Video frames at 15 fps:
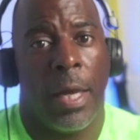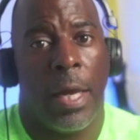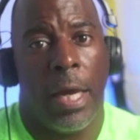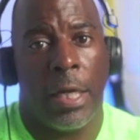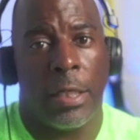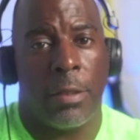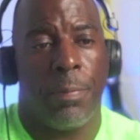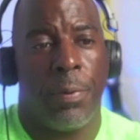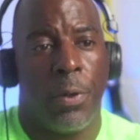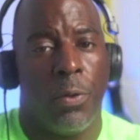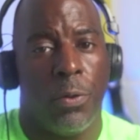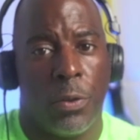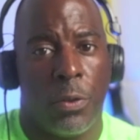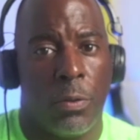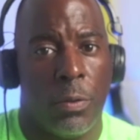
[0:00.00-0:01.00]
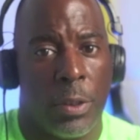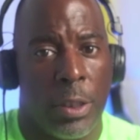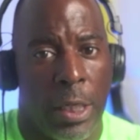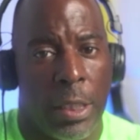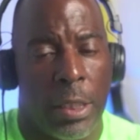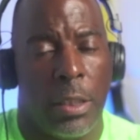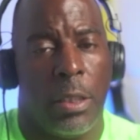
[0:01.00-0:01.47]
as opposed to
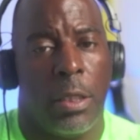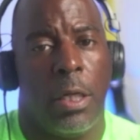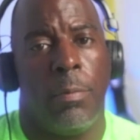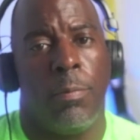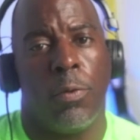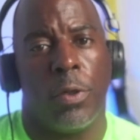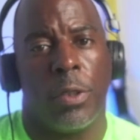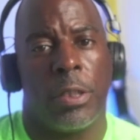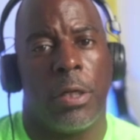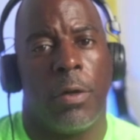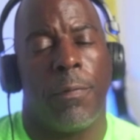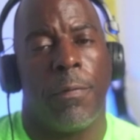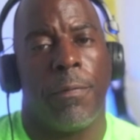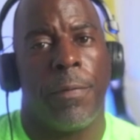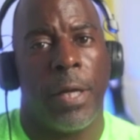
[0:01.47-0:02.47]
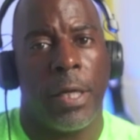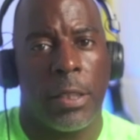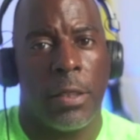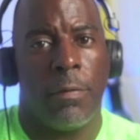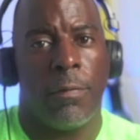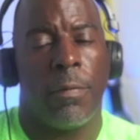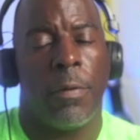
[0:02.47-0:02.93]
taking a more
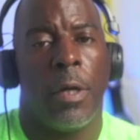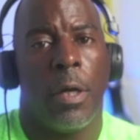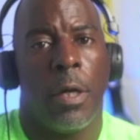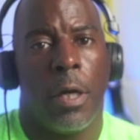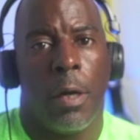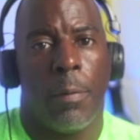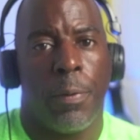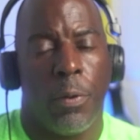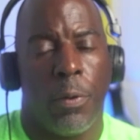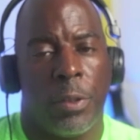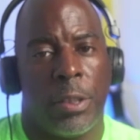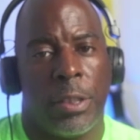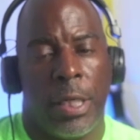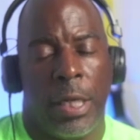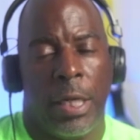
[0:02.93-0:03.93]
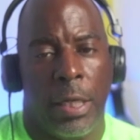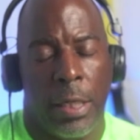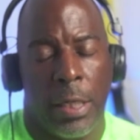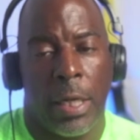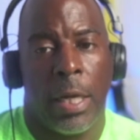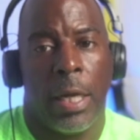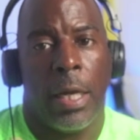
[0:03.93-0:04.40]
self-reflective approach, saying,